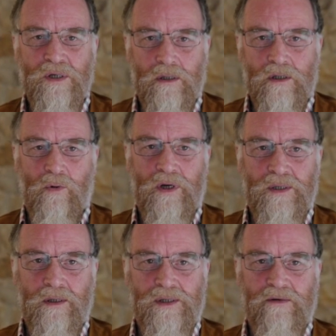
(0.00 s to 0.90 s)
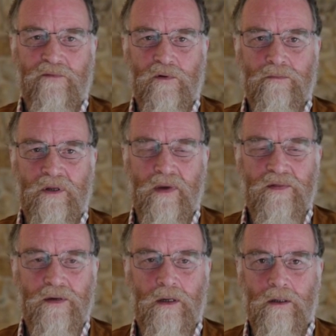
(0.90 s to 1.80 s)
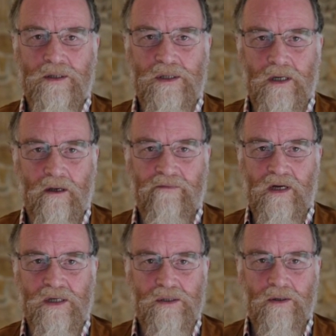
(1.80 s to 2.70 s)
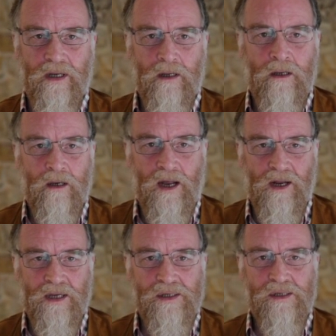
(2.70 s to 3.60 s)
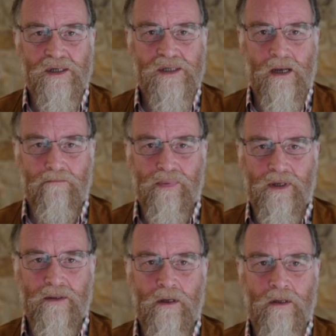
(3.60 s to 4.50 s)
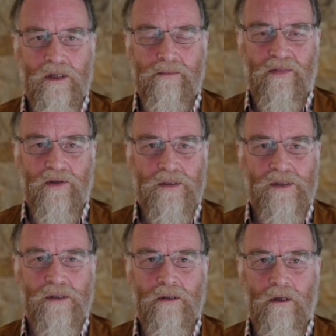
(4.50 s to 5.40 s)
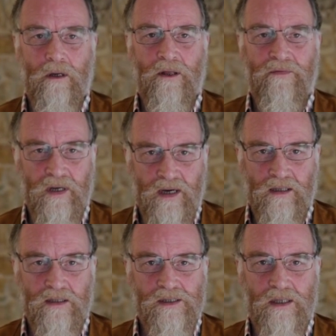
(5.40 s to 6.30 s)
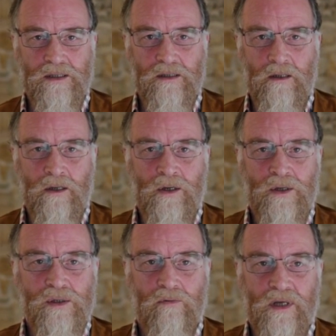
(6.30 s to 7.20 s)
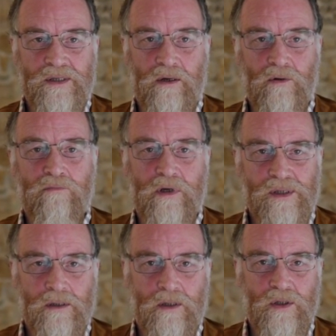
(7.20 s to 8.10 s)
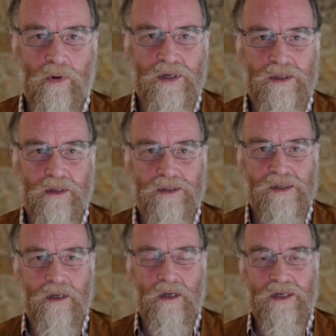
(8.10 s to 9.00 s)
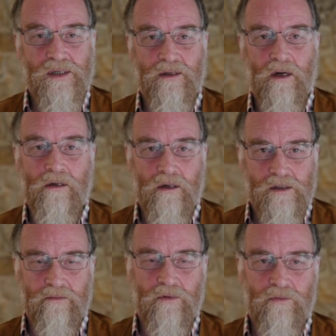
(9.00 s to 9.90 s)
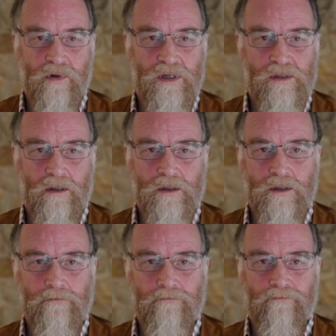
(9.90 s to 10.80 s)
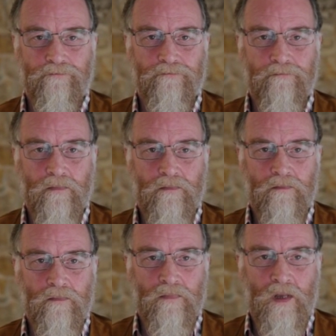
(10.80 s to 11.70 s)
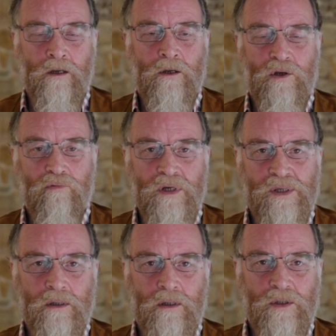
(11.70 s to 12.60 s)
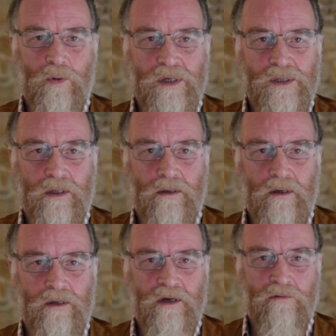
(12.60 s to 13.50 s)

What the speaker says: Research questions inform the methodology of any study and hence the sampling, the methods and the analysis. So writing good research questions is at the heart of good research. Your research question